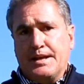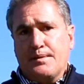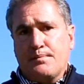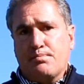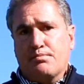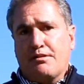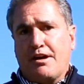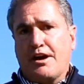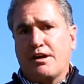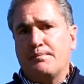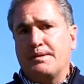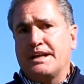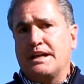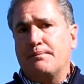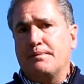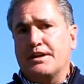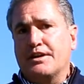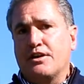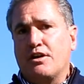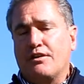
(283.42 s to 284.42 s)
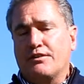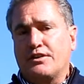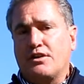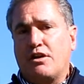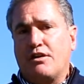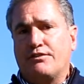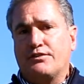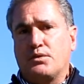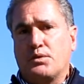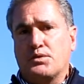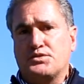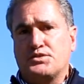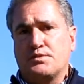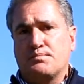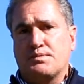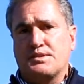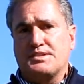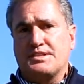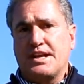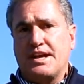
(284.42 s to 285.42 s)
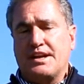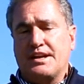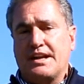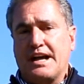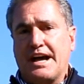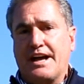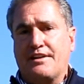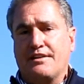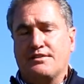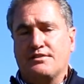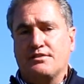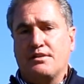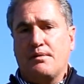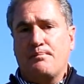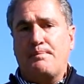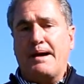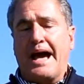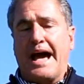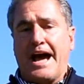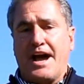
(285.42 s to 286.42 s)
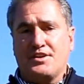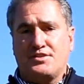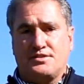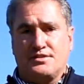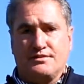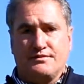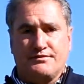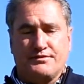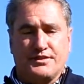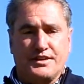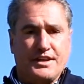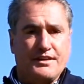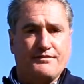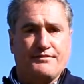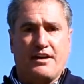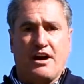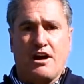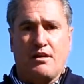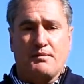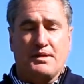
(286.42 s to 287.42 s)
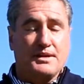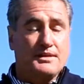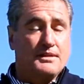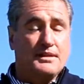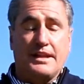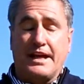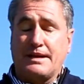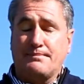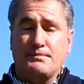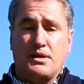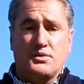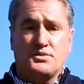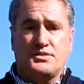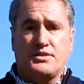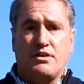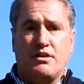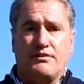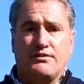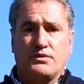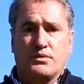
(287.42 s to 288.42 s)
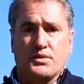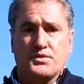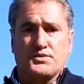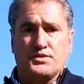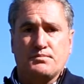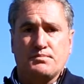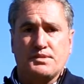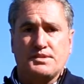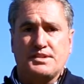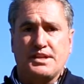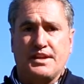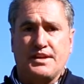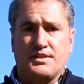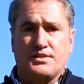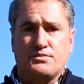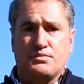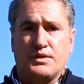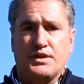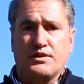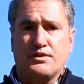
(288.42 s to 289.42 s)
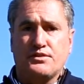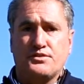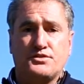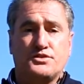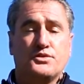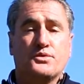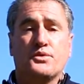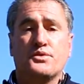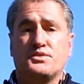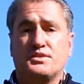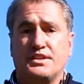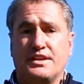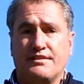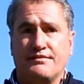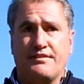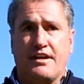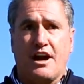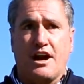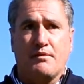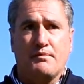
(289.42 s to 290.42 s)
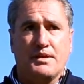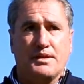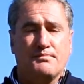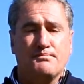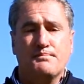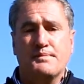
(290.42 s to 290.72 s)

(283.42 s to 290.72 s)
Prior to becoming golf course superintendent, I had a passion for the environment. Like most golf course superintendents, we are stewards of the environment.